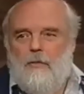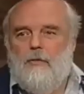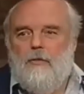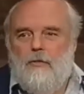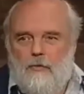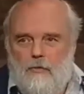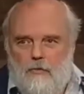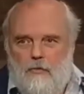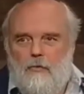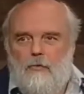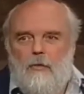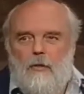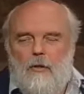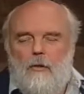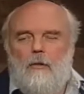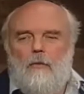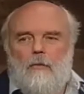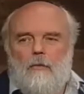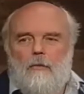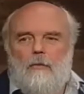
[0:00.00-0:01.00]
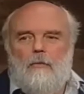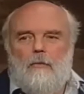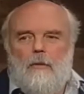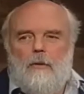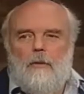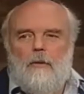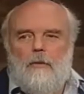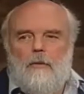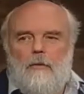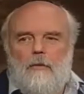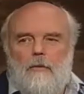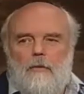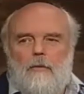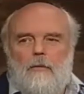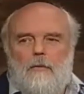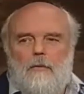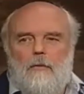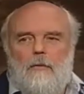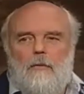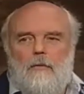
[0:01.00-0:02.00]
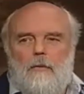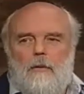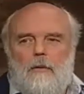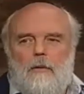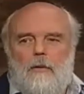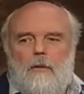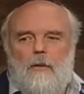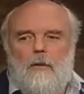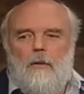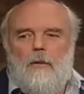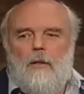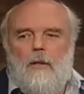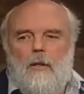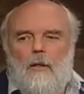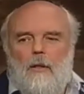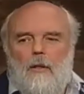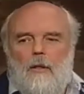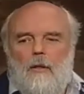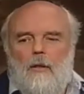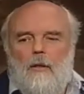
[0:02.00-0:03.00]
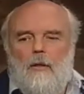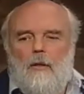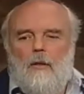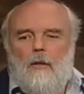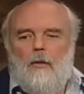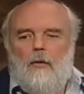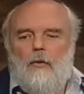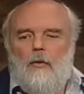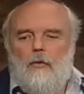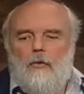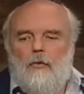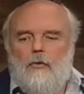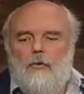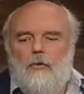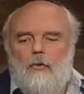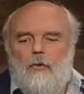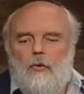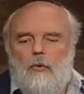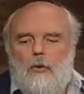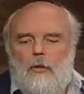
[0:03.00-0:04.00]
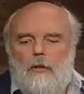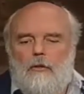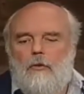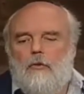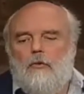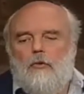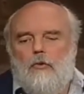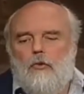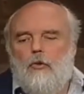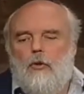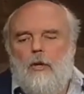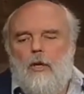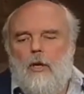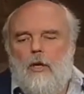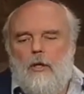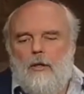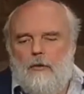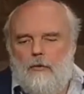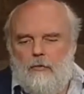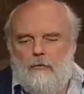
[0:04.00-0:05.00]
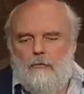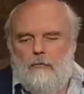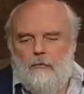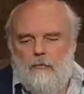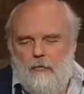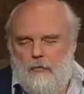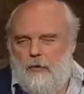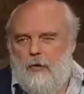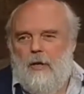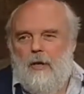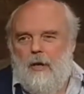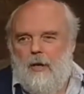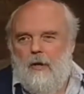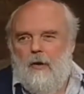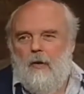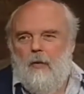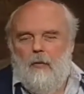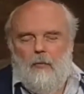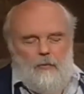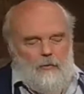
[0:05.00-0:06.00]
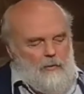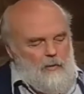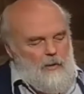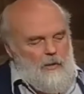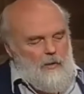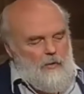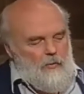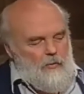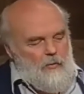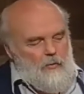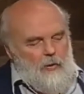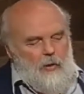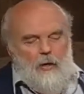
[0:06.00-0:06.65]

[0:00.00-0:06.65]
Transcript: is the struggle, right? Right. So let's try for now. Tell her